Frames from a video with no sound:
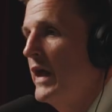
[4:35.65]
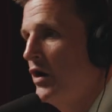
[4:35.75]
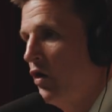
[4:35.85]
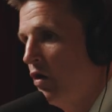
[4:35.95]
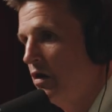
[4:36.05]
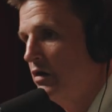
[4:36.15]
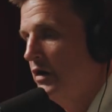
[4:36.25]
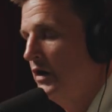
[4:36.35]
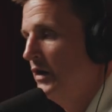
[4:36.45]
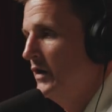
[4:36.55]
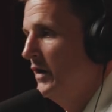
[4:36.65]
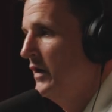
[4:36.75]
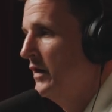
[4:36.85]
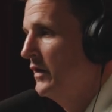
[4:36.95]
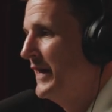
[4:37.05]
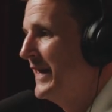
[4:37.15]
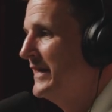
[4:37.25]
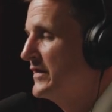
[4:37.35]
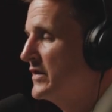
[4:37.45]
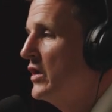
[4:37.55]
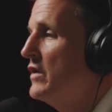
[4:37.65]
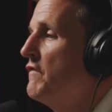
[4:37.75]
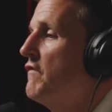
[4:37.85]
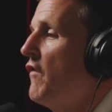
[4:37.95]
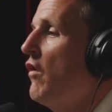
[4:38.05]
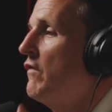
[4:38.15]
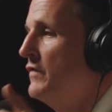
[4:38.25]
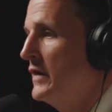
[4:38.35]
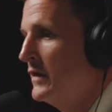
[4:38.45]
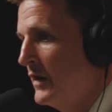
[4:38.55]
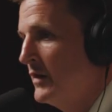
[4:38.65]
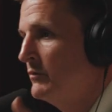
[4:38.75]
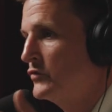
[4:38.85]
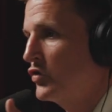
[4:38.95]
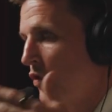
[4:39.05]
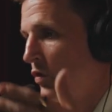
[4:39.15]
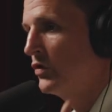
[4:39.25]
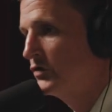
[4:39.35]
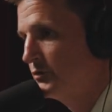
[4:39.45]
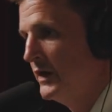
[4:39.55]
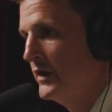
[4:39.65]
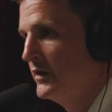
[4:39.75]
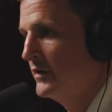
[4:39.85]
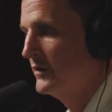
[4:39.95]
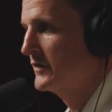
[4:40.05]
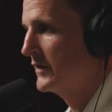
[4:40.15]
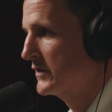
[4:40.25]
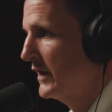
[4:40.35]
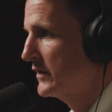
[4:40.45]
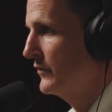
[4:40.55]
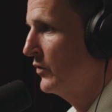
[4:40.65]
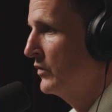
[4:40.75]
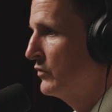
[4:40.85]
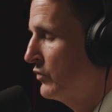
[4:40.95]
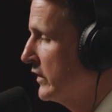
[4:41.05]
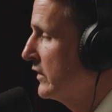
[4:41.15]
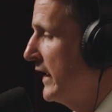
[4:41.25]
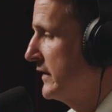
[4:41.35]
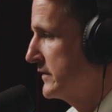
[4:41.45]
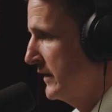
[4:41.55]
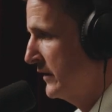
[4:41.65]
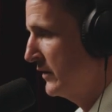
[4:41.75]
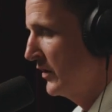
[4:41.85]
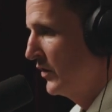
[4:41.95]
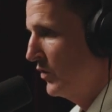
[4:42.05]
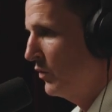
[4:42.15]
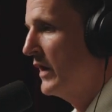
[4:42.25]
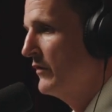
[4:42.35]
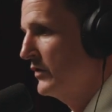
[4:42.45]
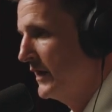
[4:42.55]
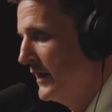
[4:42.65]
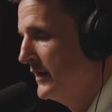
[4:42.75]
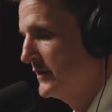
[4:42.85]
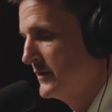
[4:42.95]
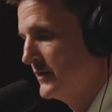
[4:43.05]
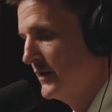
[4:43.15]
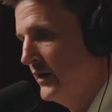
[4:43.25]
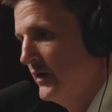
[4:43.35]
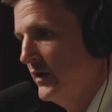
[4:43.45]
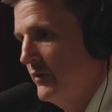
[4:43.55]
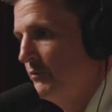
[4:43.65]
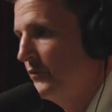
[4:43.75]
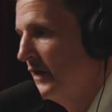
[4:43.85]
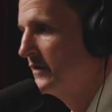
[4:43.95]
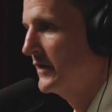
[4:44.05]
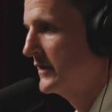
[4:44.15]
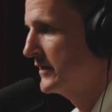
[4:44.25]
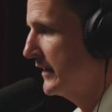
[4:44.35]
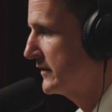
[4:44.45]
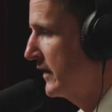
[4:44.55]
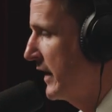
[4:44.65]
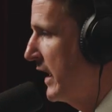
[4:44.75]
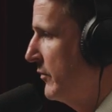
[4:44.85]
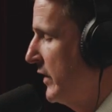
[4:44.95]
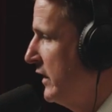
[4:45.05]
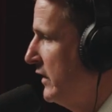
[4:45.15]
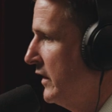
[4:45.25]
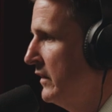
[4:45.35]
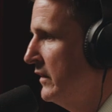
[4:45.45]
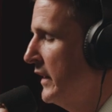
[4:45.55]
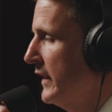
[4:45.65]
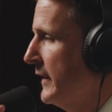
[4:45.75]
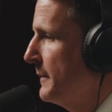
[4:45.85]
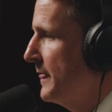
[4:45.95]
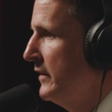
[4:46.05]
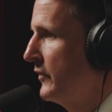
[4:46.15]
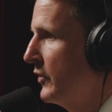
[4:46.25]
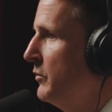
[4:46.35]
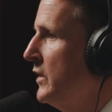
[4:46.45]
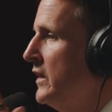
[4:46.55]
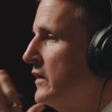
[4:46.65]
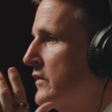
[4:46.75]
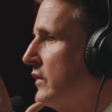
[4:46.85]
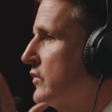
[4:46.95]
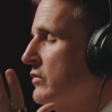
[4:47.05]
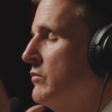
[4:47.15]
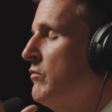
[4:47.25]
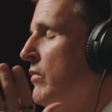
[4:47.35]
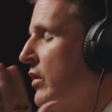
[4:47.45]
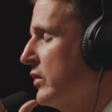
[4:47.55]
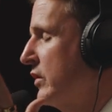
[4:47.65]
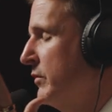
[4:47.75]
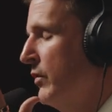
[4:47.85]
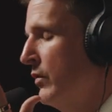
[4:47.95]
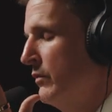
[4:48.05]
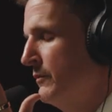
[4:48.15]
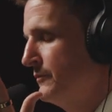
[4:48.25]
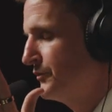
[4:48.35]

they are. That is evolving them towards being successful and realizing whatever it is success to them. And to me, it's this remarkable